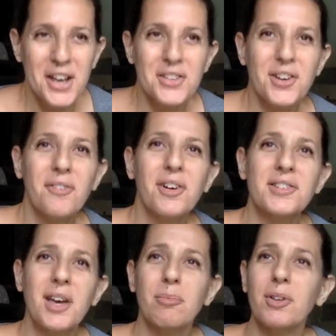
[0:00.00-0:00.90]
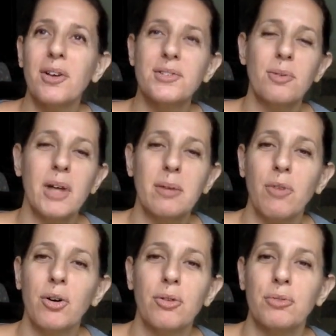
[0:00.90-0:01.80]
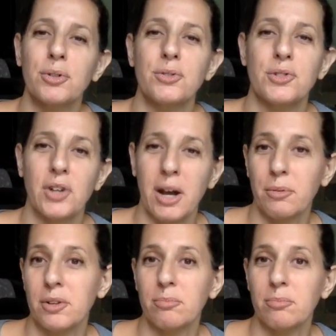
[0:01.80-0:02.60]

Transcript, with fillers: so for example, also like Mocha Rouge, I would have